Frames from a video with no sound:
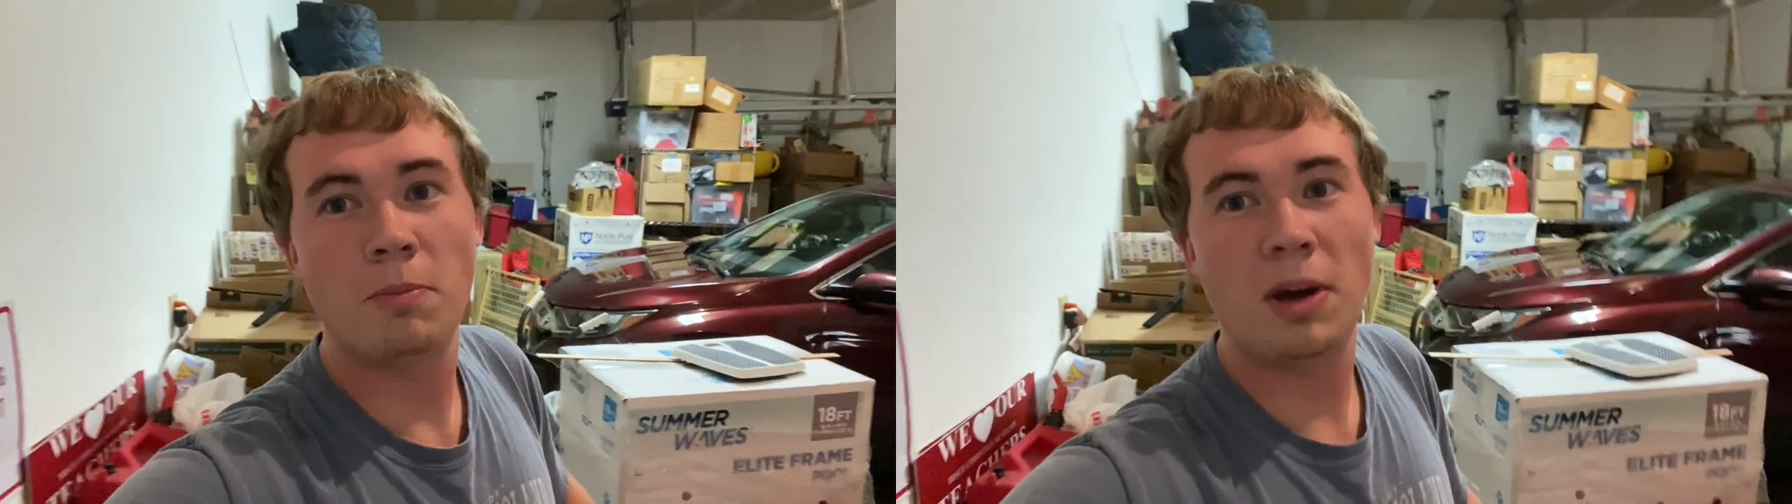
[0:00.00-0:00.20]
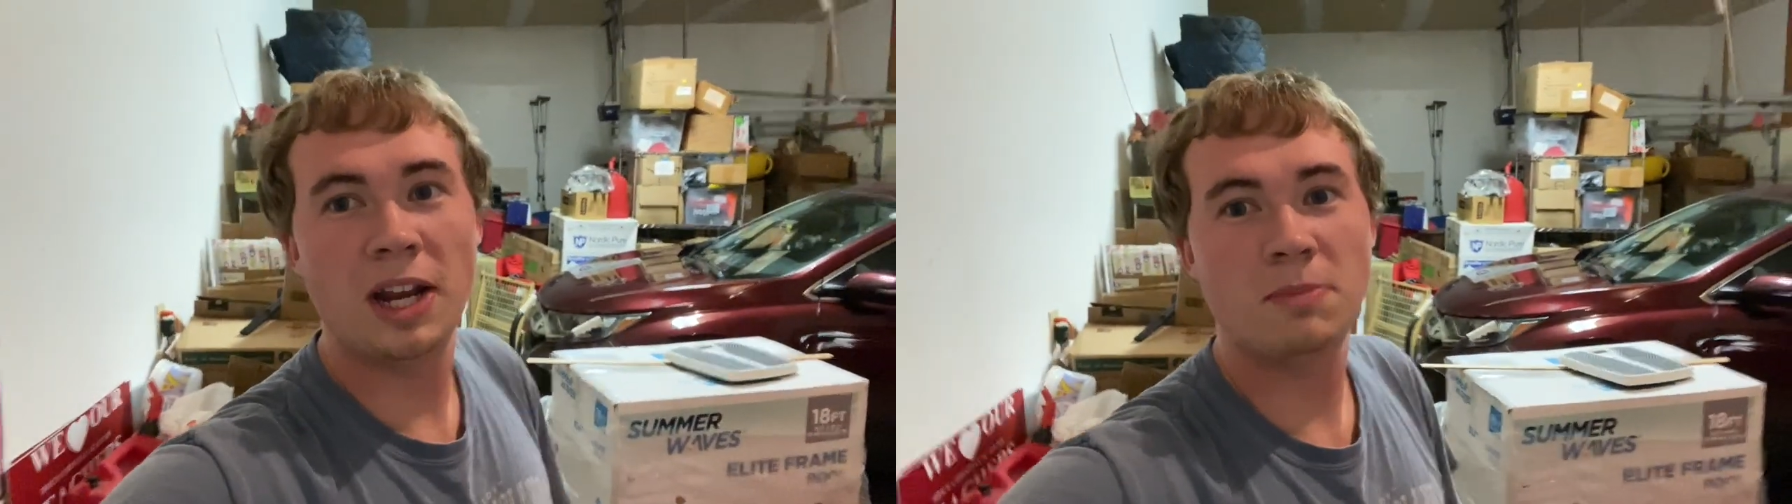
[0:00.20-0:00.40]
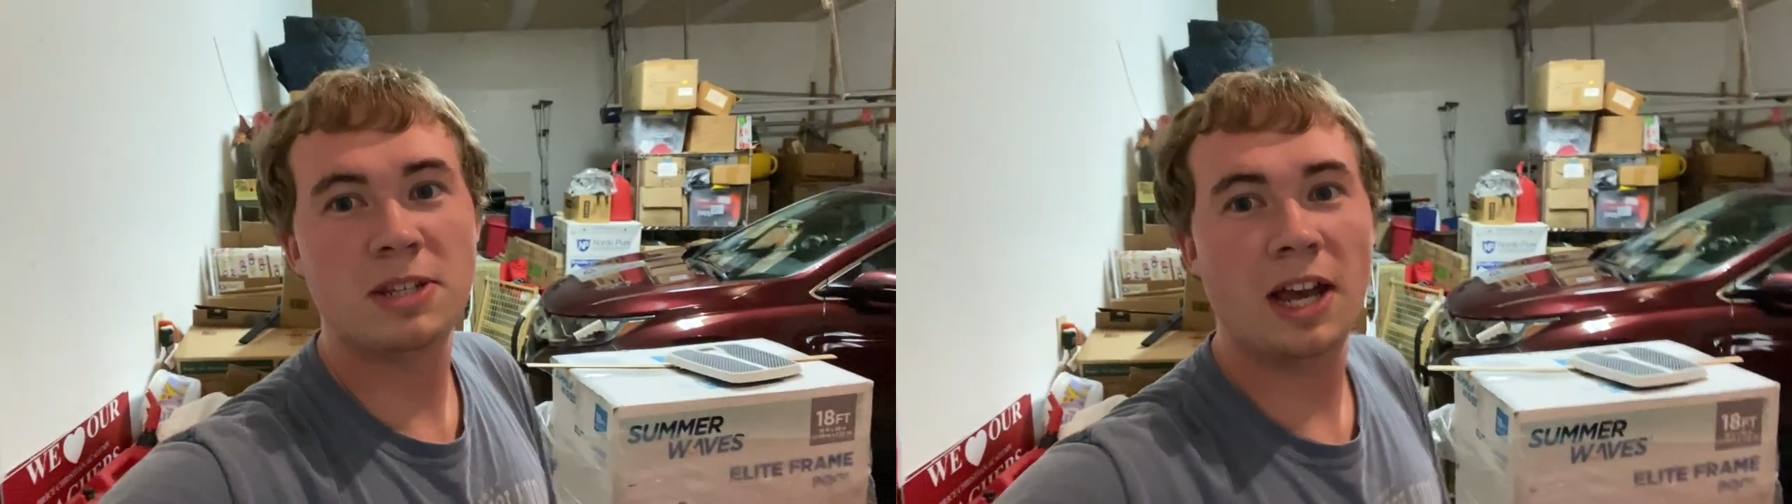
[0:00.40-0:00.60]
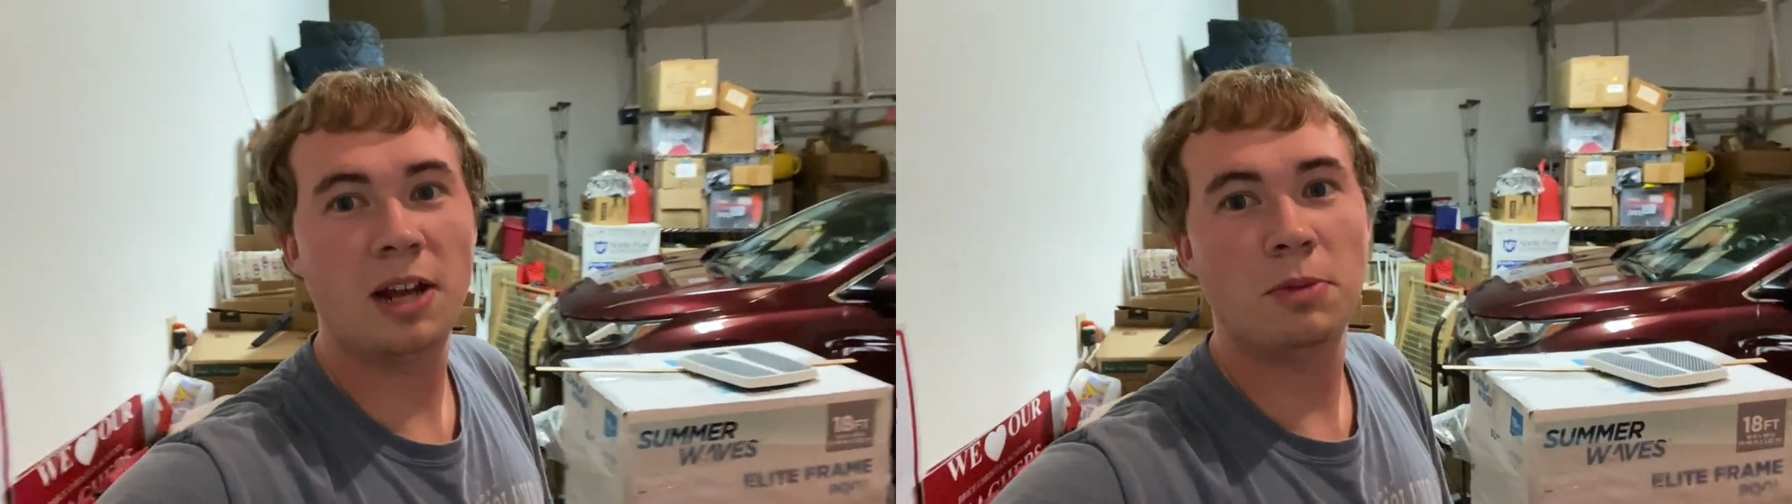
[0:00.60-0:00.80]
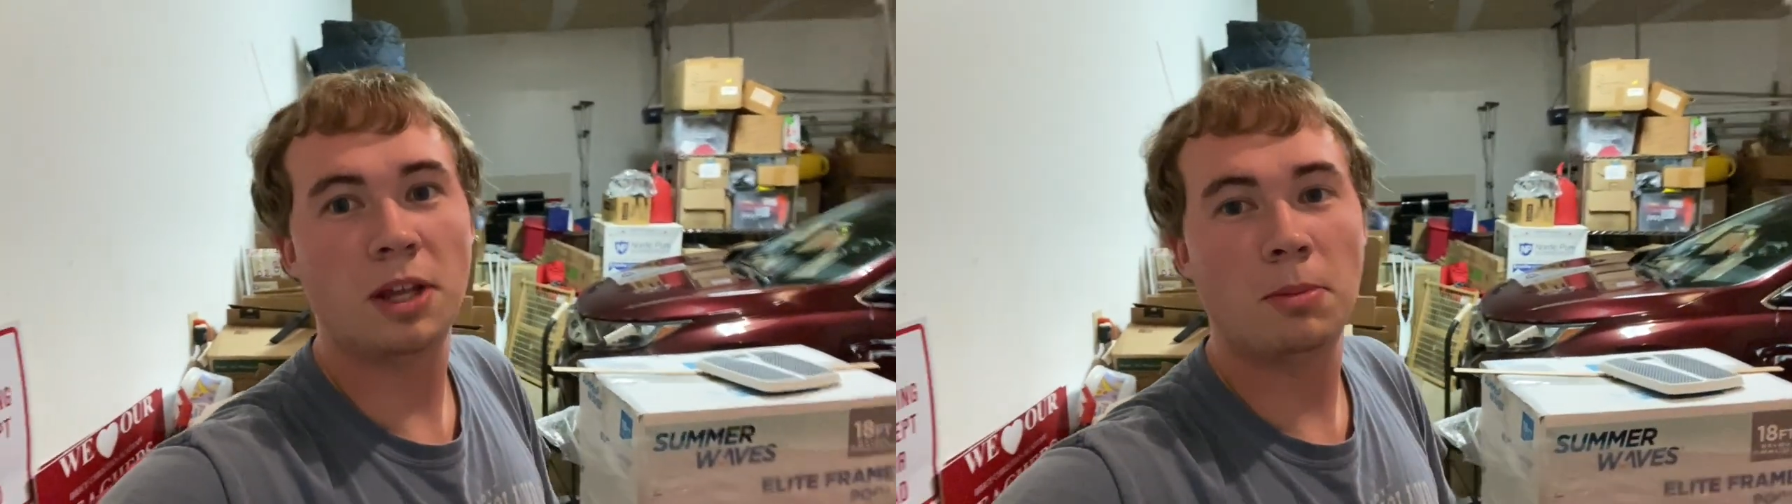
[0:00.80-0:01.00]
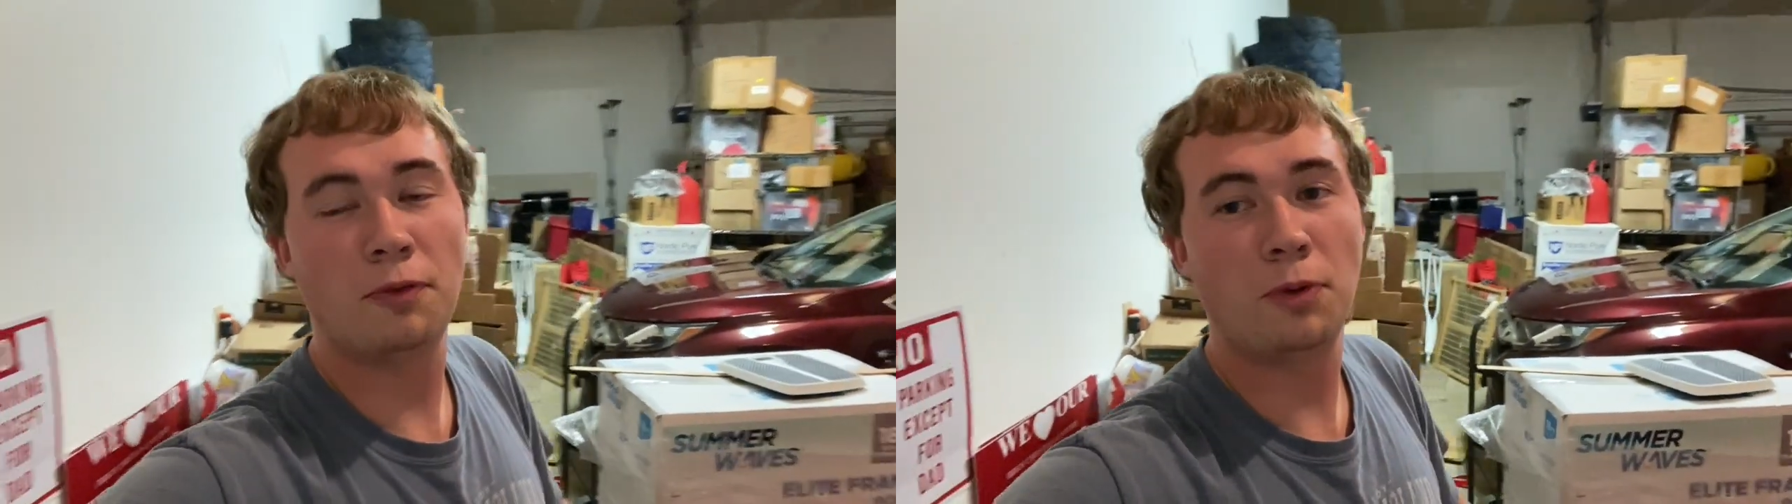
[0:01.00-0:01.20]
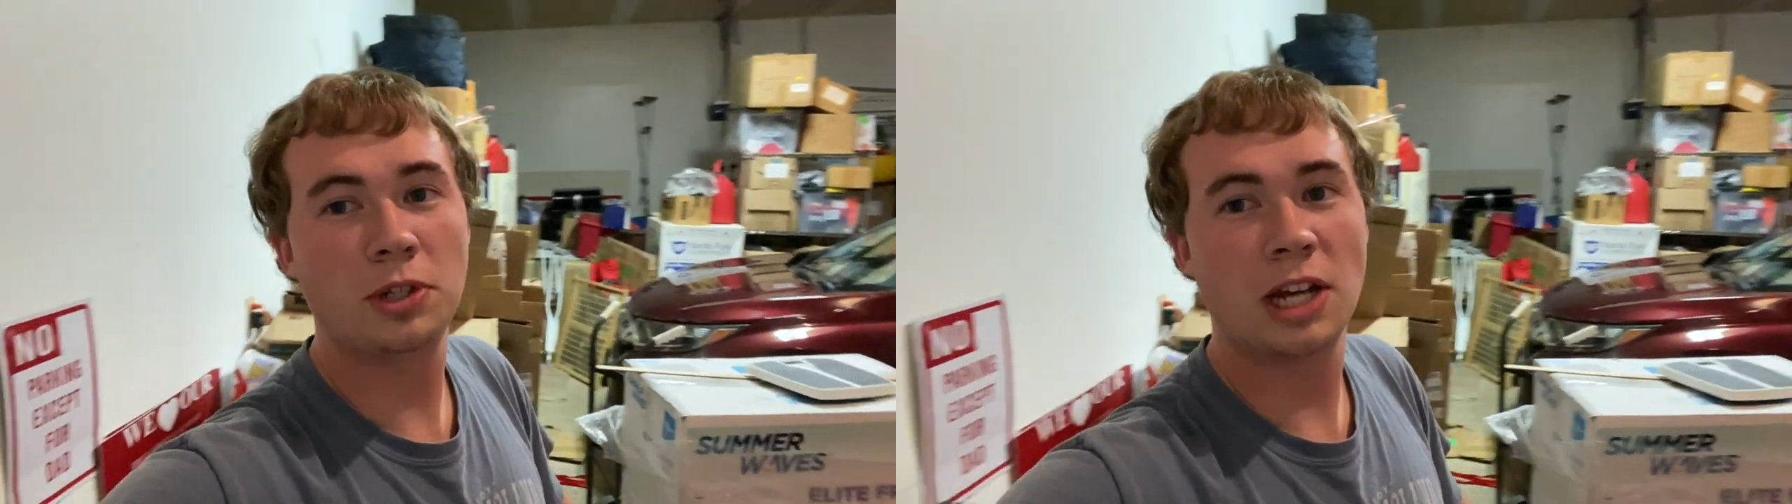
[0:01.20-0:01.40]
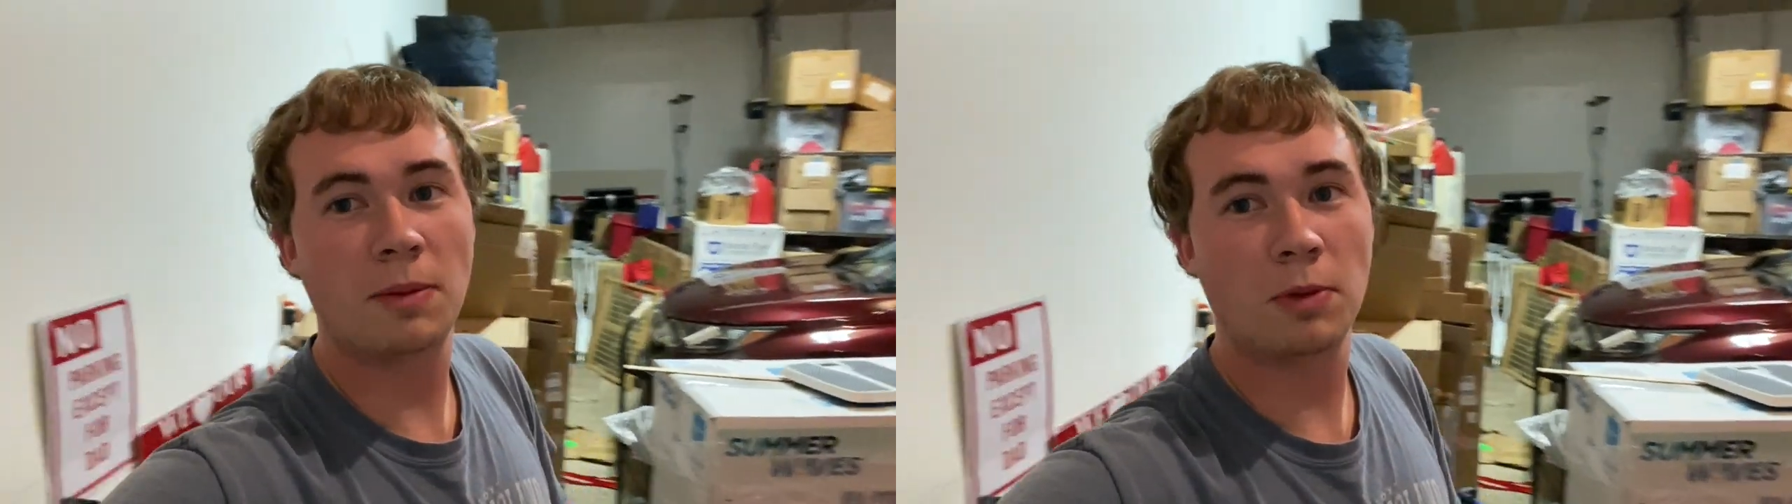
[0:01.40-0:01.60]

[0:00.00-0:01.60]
My name's Adam and I'm a full-time